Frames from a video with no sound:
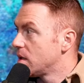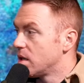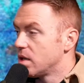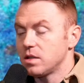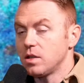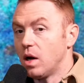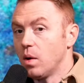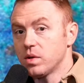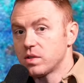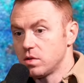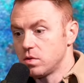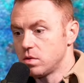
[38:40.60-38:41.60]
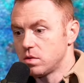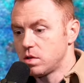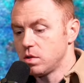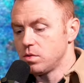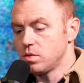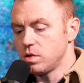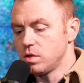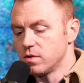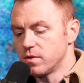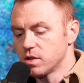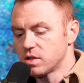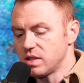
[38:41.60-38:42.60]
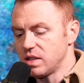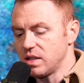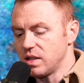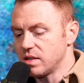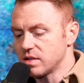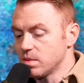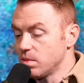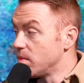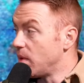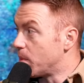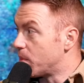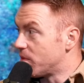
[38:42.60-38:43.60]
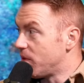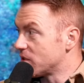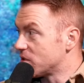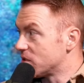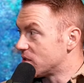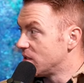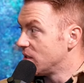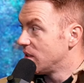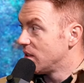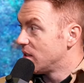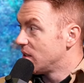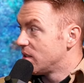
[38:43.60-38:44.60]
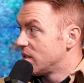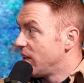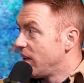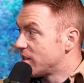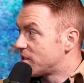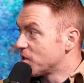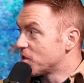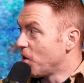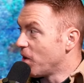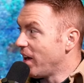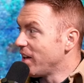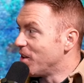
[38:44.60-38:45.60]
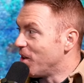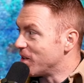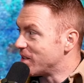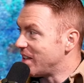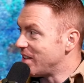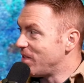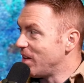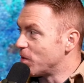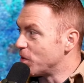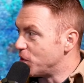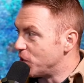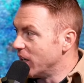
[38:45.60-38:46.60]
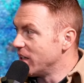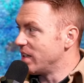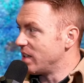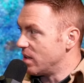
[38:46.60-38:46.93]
you know, I went to, to university and some of my professors, it's just all head knowledge. They've never done any of